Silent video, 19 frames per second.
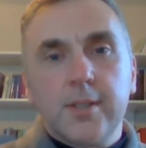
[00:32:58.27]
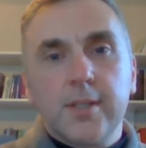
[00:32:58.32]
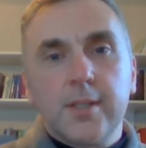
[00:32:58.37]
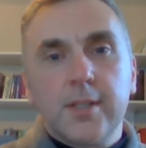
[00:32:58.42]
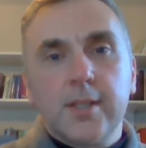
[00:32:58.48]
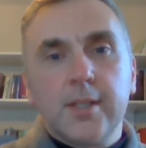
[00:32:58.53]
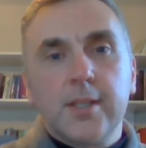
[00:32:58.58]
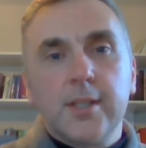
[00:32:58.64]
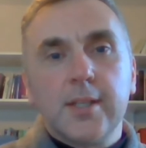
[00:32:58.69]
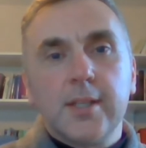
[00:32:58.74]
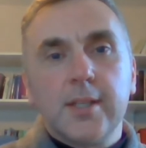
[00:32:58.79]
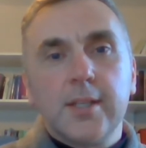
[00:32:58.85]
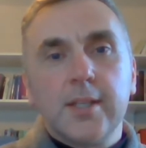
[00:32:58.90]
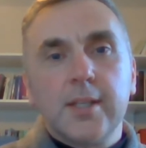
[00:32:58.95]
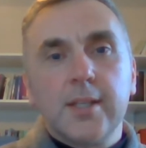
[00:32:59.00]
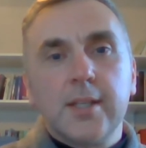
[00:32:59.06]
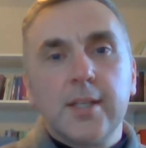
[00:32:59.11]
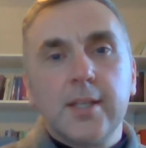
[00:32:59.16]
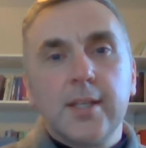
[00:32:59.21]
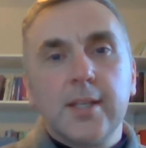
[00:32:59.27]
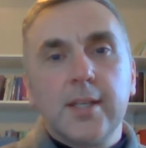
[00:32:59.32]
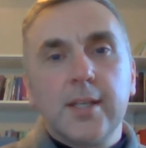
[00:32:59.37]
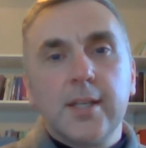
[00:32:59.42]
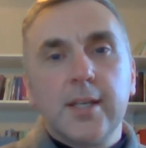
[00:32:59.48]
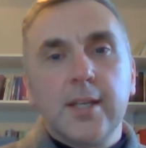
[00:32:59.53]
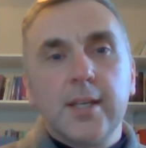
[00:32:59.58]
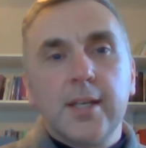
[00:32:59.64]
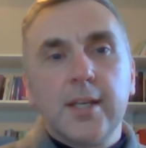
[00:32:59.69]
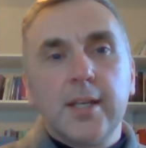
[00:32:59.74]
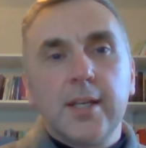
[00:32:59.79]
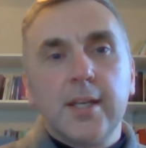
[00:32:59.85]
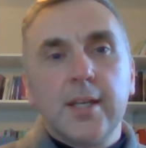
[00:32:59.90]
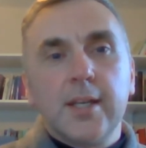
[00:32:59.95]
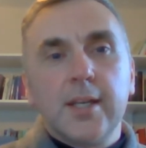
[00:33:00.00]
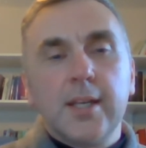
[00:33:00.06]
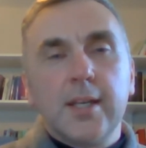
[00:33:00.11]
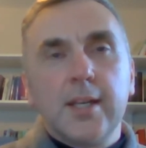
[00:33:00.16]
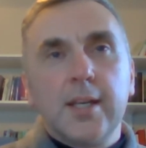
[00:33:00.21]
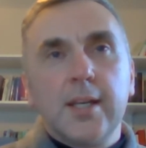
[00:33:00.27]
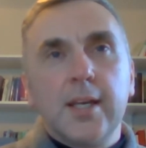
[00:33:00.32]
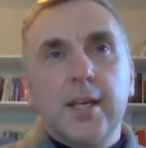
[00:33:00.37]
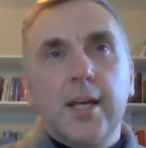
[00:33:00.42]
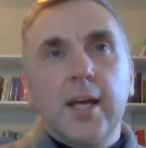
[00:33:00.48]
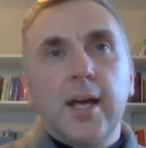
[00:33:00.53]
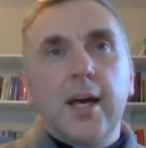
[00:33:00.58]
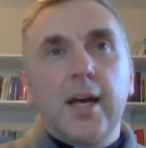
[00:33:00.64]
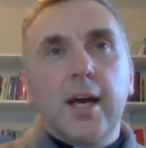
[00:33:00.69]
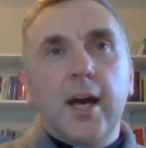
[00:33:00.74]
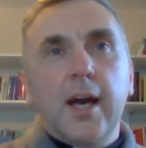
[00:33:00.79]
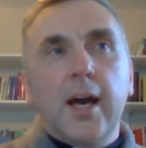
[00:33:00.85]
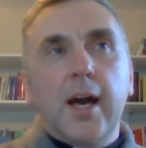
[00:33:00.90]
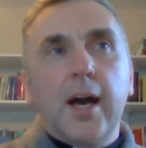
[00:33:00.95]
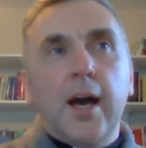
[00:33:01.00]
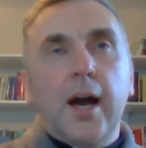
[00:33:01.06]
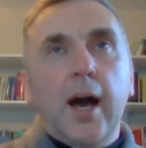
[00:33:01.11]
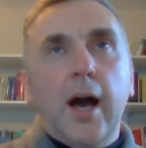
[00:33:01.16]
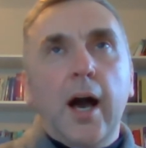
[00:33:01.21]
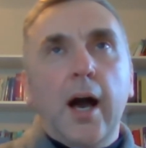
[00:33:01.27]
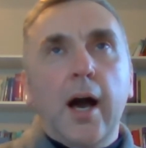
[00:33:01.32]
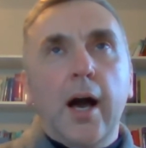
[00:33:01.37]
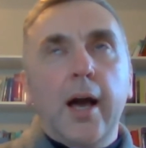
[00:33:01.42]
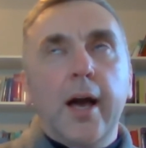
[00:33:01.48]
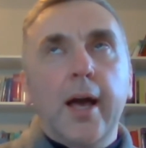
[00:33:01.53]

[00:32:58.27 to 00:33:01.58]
No one is speaking in this clip.